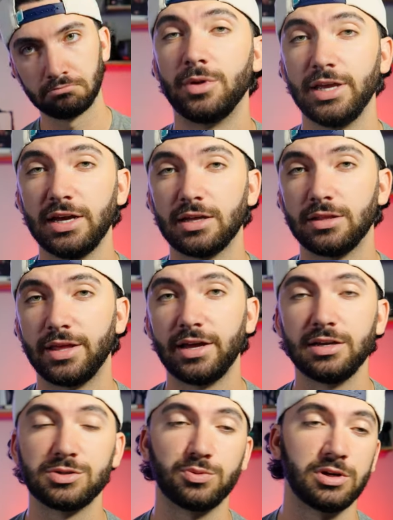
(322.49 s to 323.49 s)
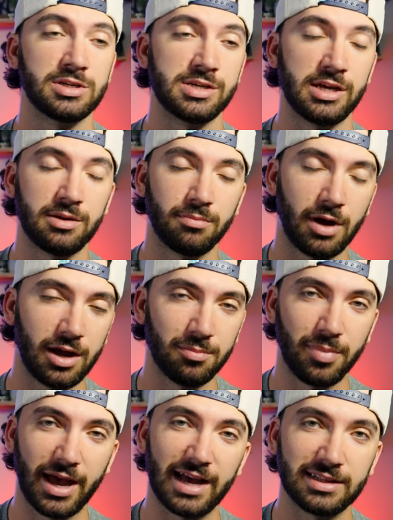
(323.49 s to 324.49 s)
But yeah, that is what is in my
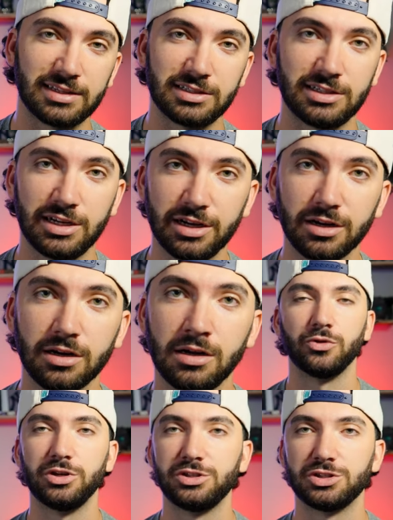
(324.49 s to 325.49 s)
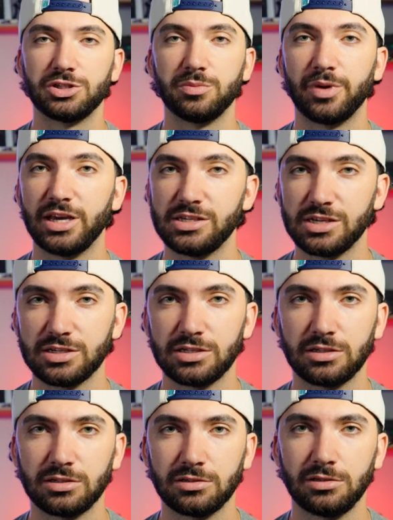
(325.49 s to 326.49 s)
bag this year. Really just the basics
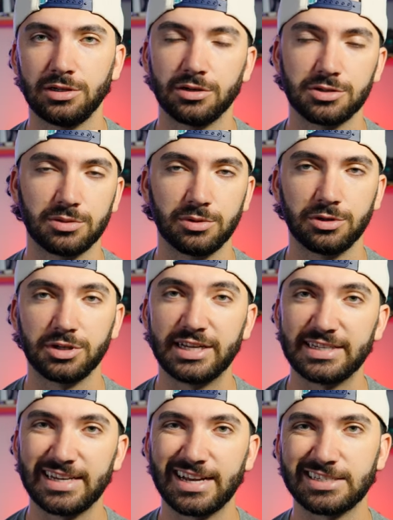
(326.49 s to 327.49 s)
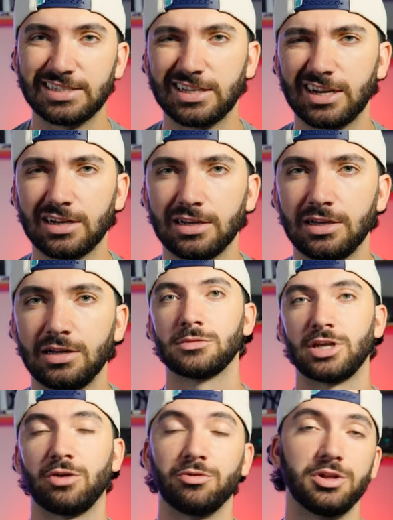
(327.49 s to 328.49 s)
and then, you know, some little knickknacks in there.
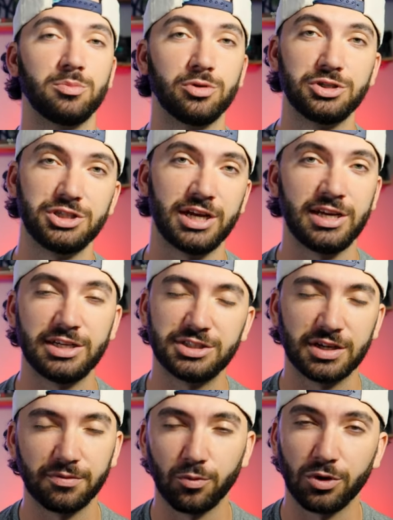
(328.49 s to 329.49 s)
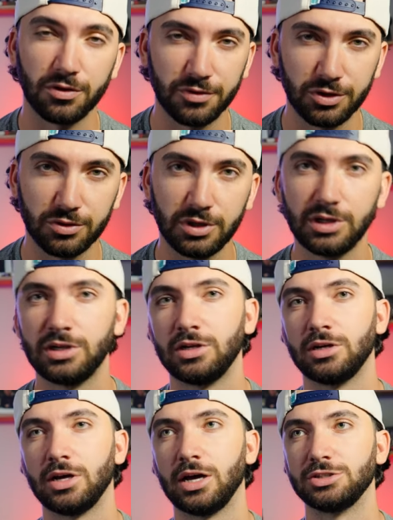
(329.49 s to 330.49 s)
I really appreciate each and every one of you
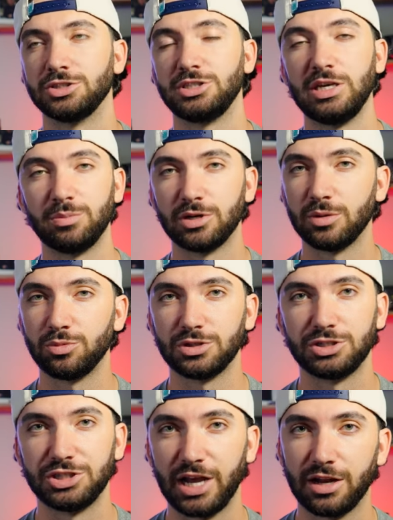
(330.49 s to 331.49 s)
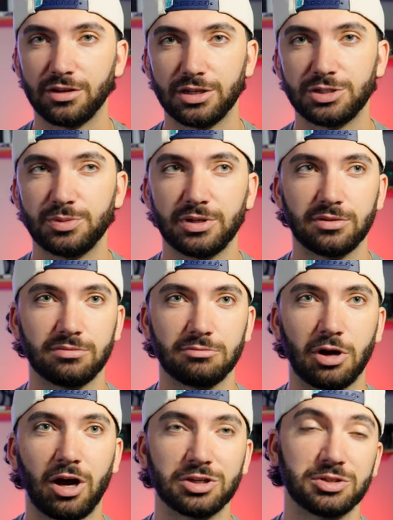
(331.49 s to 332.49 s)
just keeping up with the channel. It's been
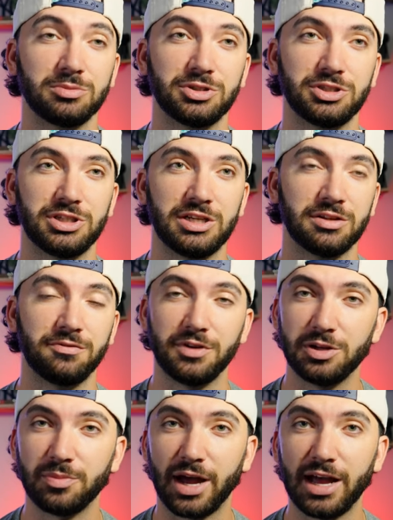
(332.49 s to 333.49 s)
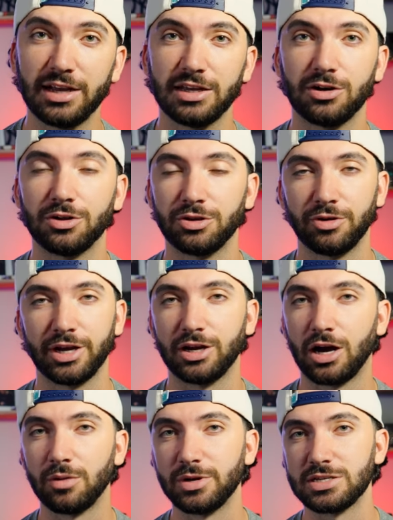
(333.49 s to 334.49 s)
awesome just seeing the feedback and all the great
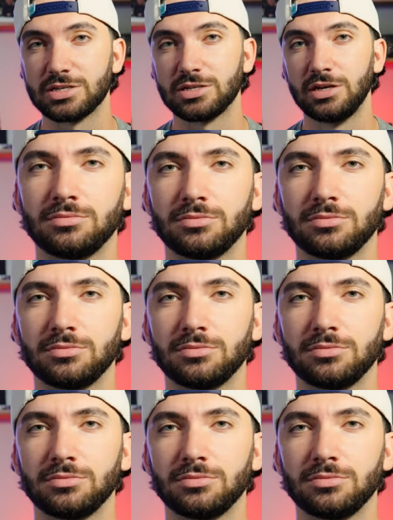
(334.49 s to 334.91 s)
comments.